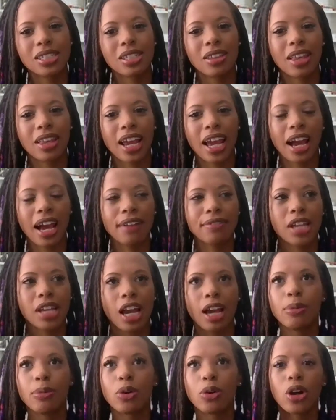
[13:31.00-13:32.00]
so that I have
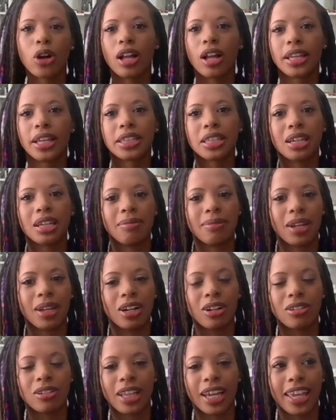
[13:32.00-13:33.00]
time, or I'll let them
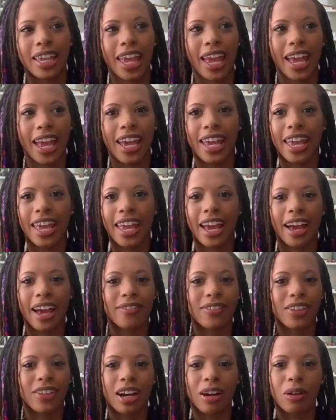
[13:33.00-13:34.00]
know, like, hey,
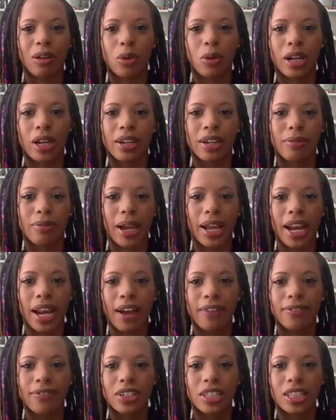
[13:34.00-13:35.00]
I've got one right
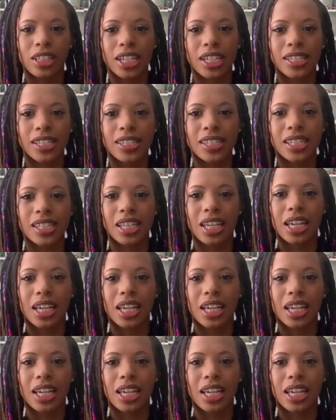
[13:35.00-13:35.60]
after this,